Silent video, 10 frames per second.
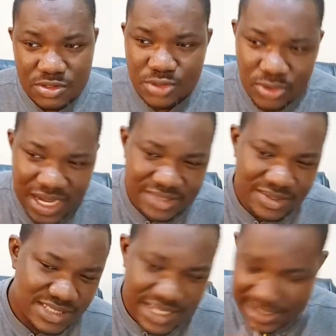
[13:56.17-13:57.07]
So I
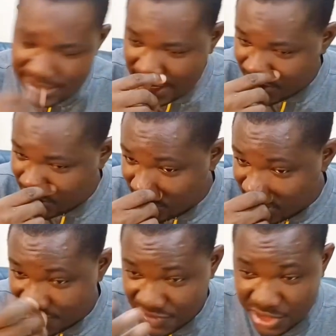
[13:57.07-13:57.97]
just say, let me do
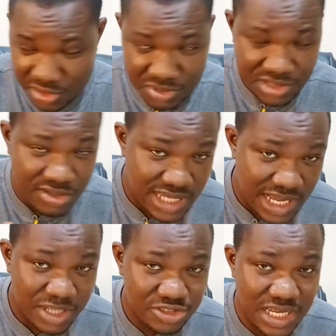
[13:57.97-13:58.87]
this video because
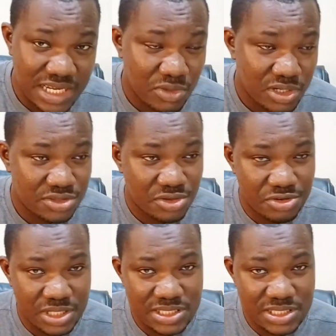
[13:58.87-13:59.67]
I'm actually monitoring